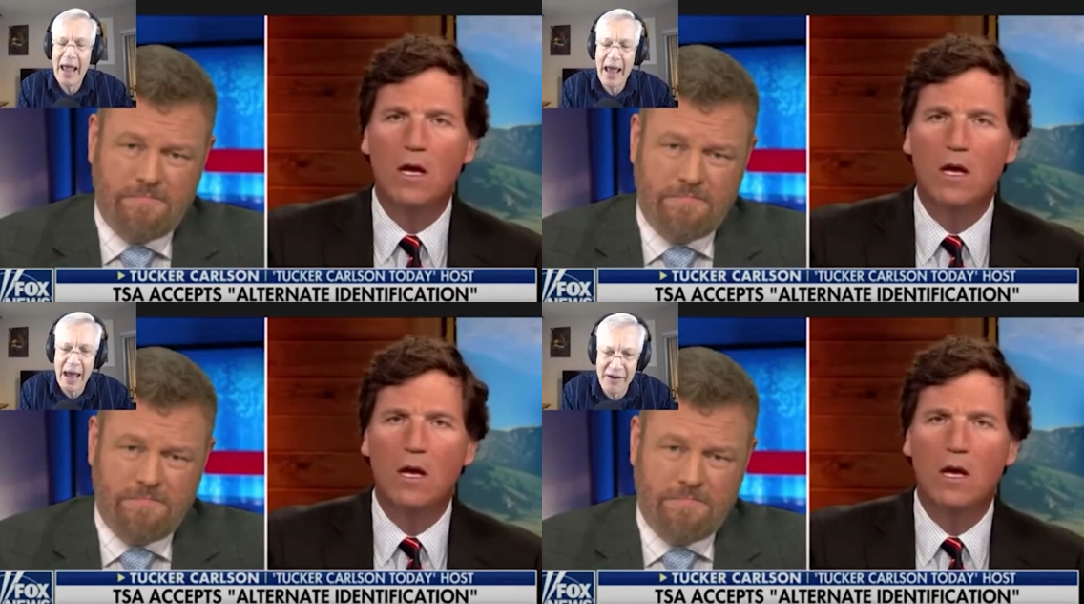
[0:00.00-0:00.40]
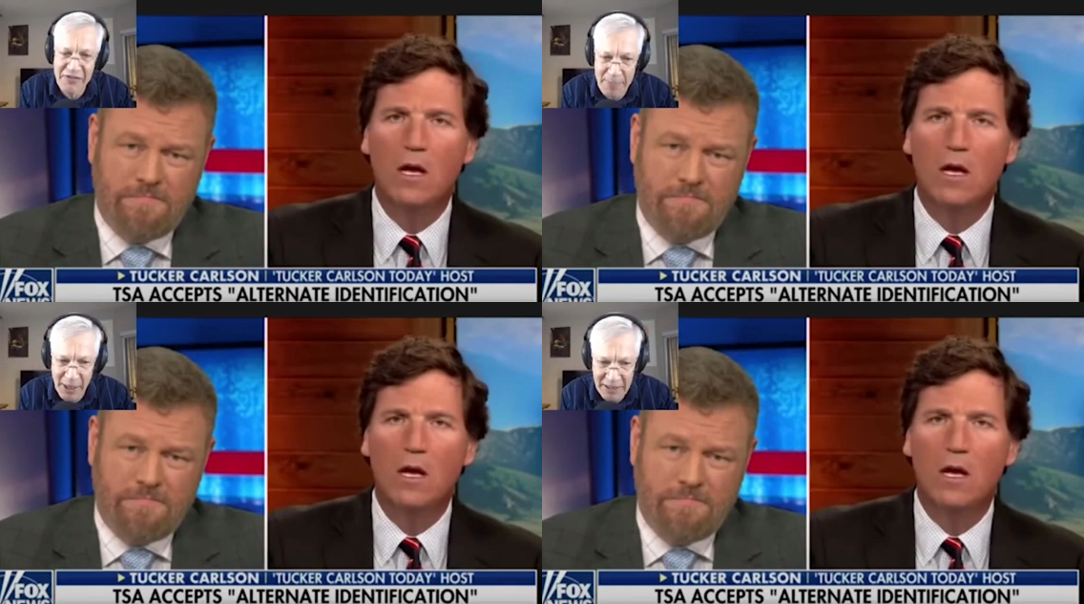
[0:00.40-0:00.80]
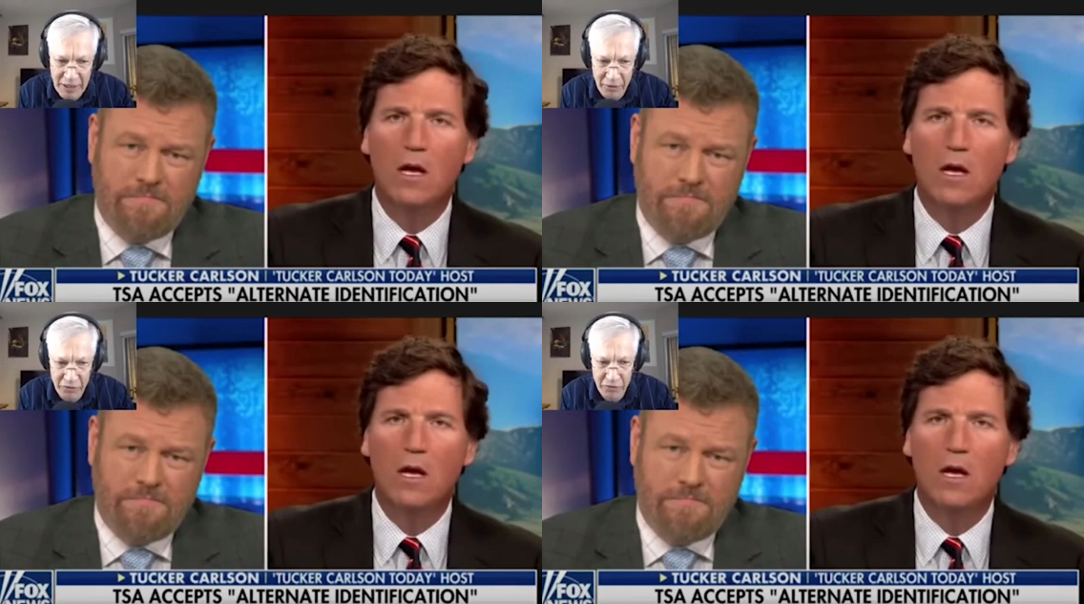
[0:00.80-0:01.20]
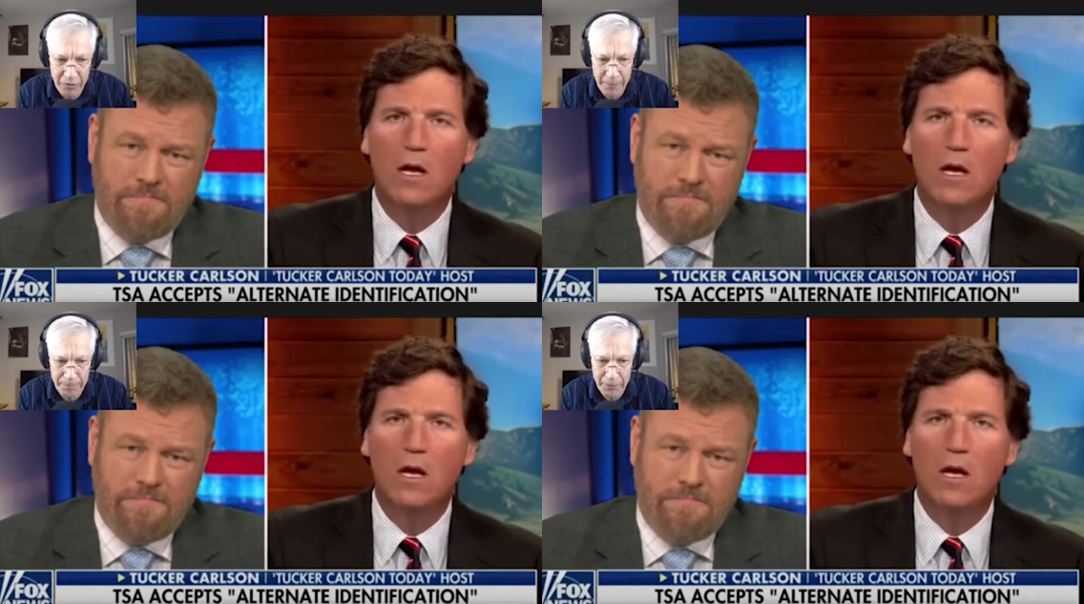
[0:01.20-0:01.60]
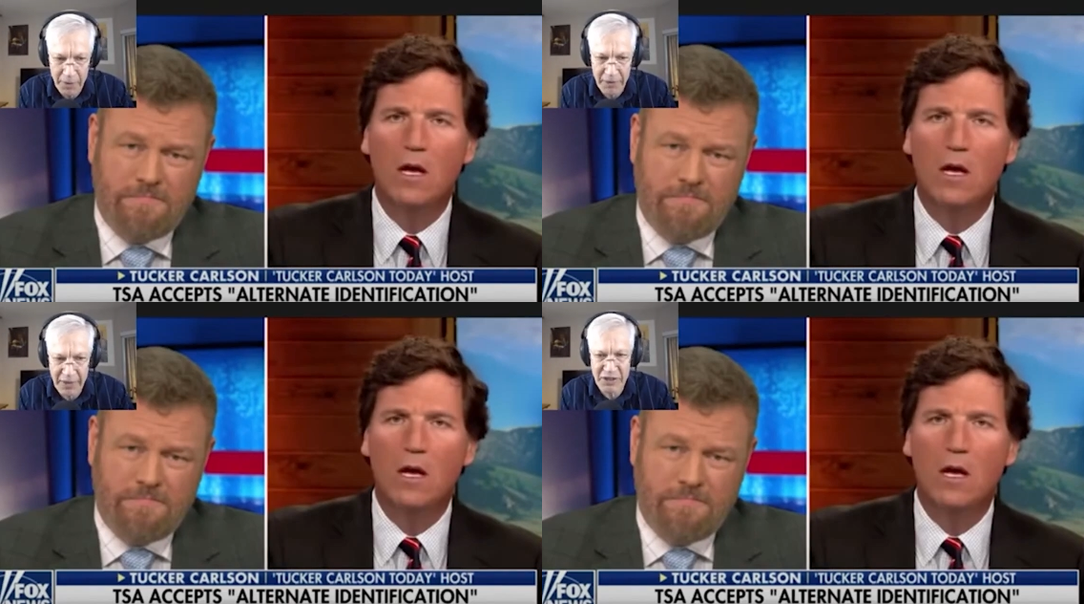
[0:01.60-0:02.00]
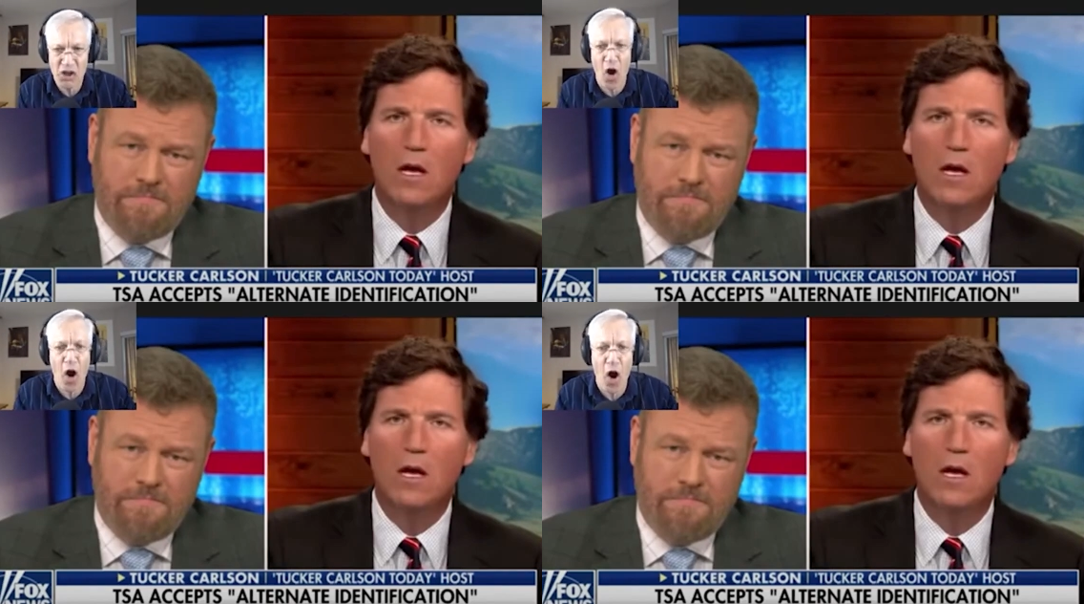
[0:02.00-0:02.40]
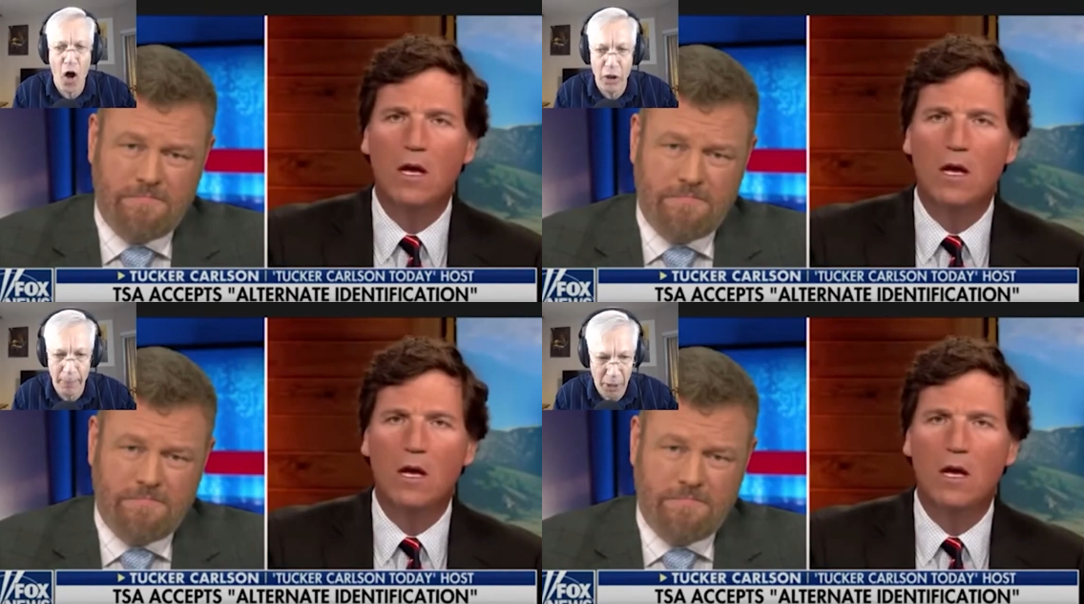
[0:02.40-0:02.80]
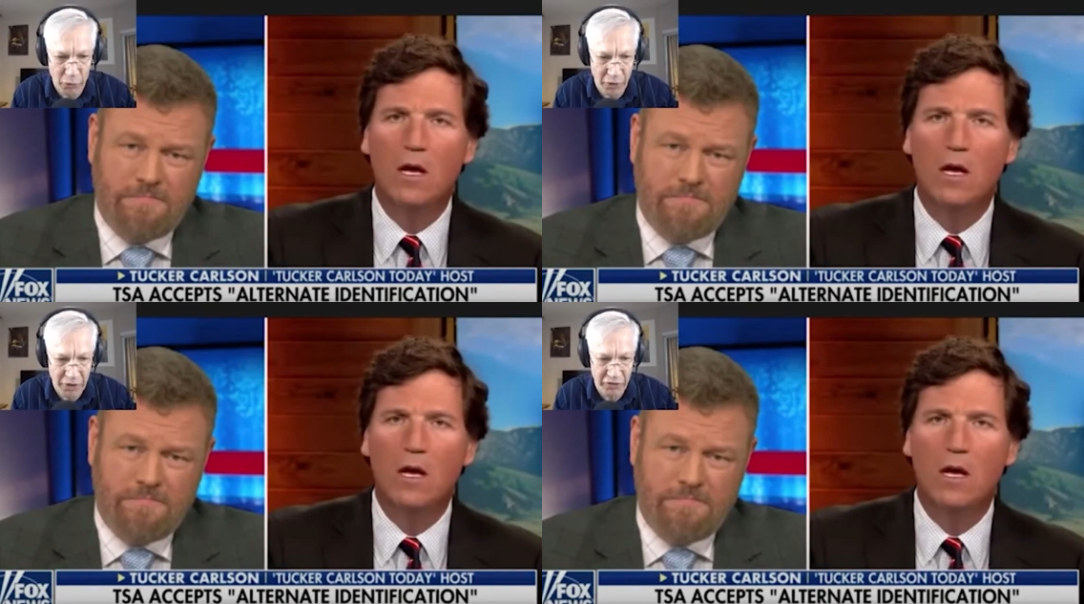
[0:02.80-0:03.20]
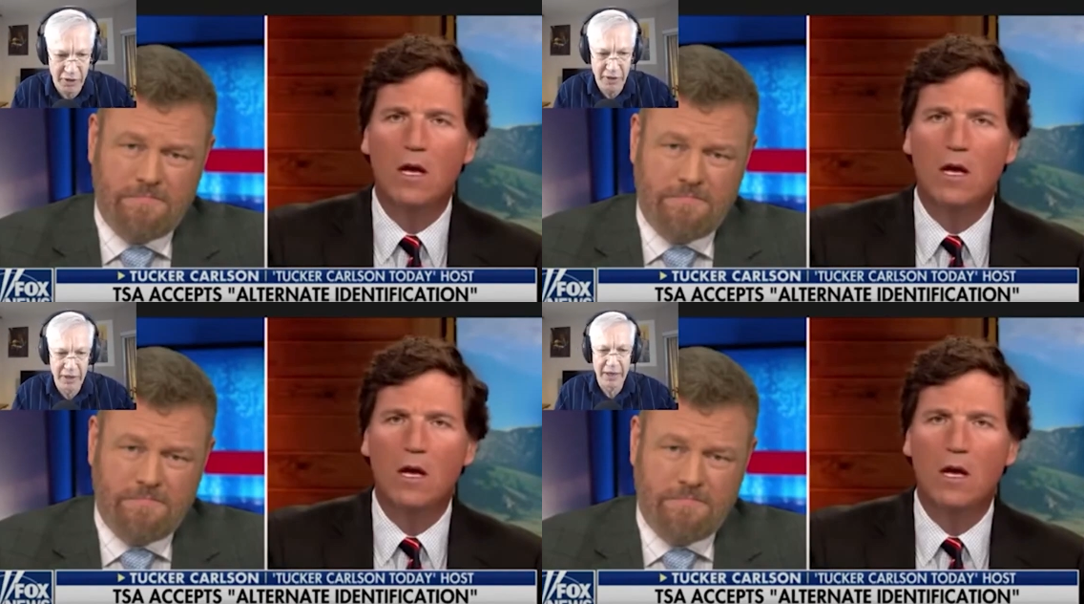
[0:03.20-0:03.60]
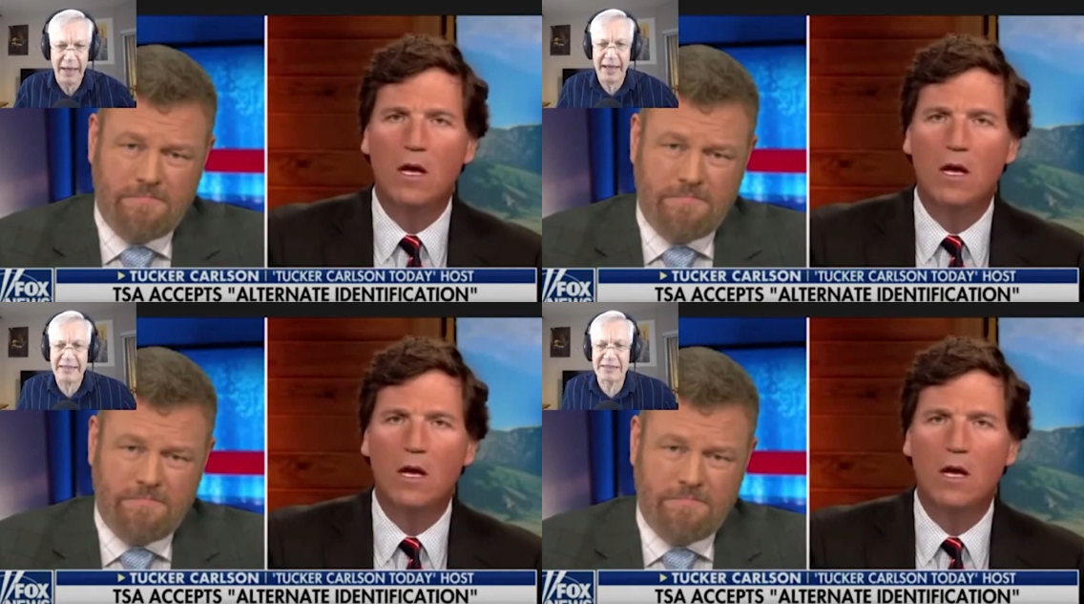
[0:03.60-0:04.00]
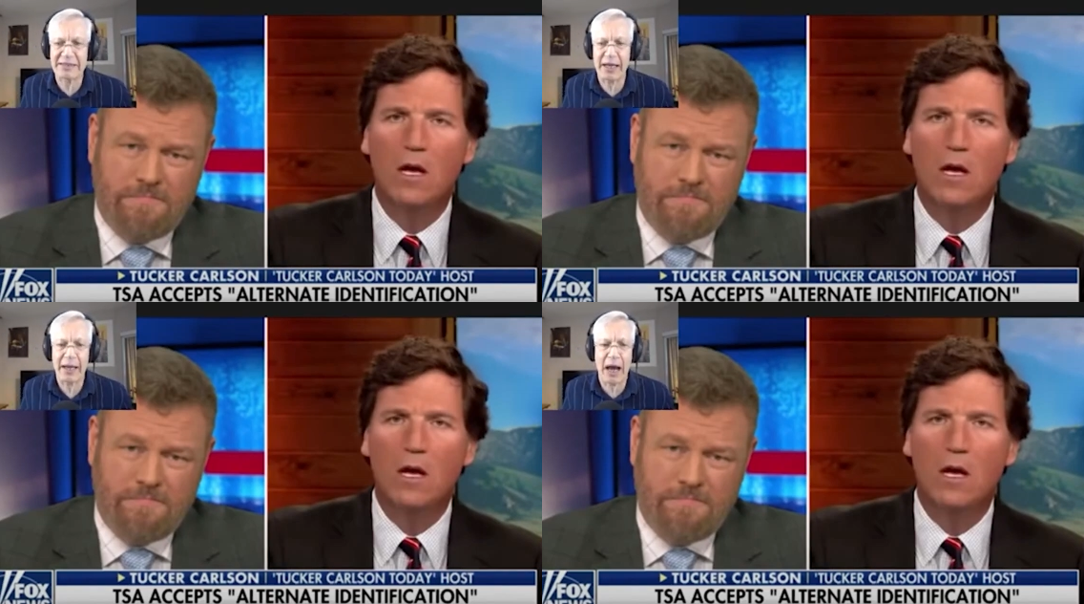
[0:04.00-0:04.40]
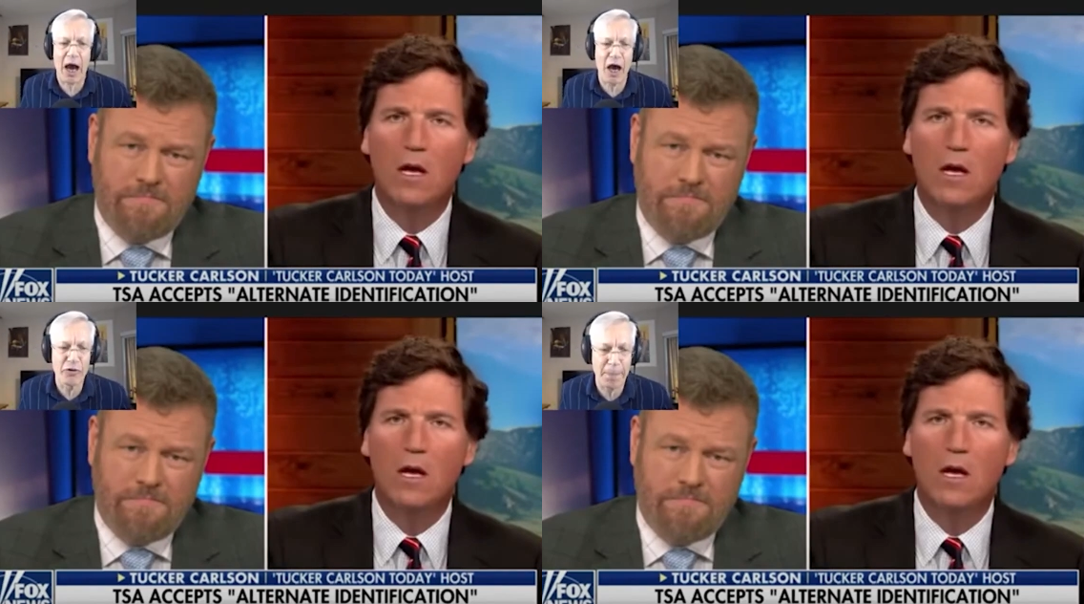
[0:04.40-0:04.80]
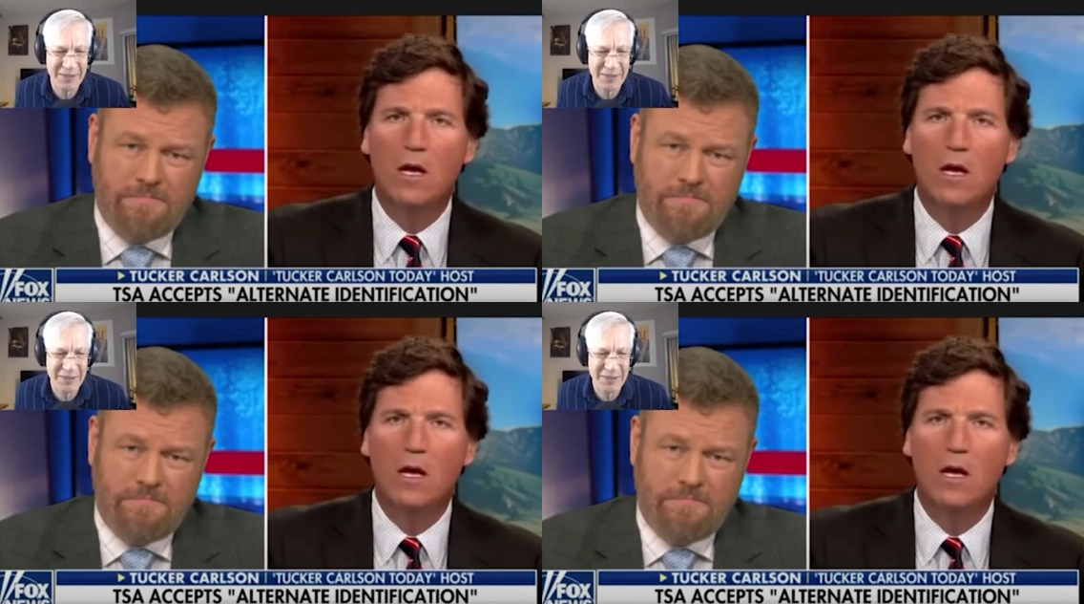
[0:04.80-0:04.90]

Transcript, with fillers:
Speaker 1: everybody knows that it's all about race. It's one hundred